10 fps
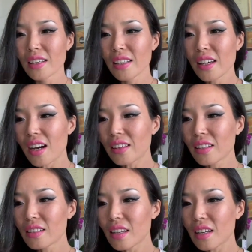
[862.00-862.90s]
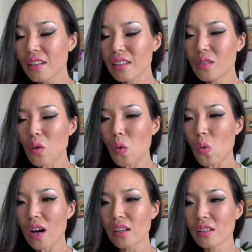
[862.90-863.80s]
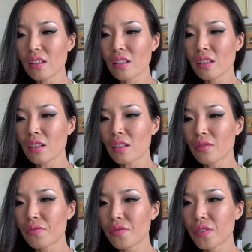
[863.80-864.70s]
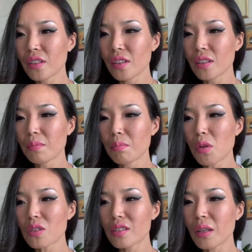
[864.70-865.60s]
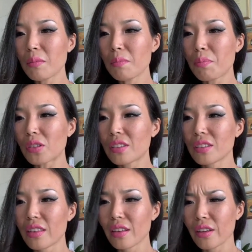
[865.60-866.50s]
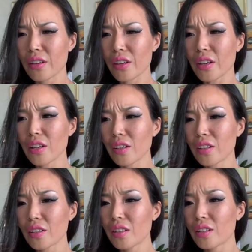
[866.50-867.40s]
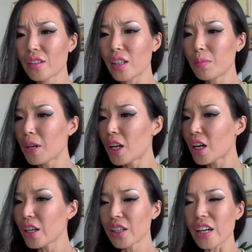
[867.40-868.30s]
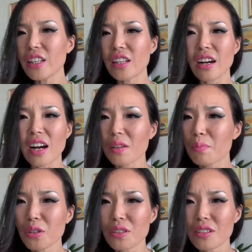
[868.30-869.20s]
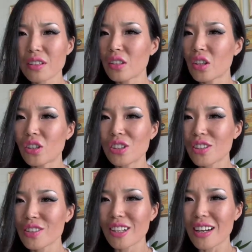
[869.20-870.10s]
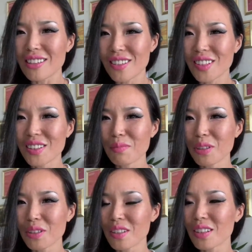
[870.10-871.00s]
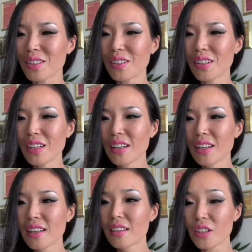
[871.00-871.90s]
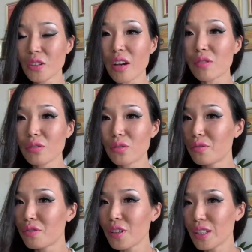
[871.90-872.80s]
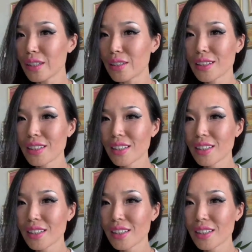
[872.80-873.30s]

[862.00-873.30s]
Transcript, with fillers: Yeah, I think that is one of the most important thing in Eh, playing any kind of music, not just classical music, you know, that you have to, to feel it.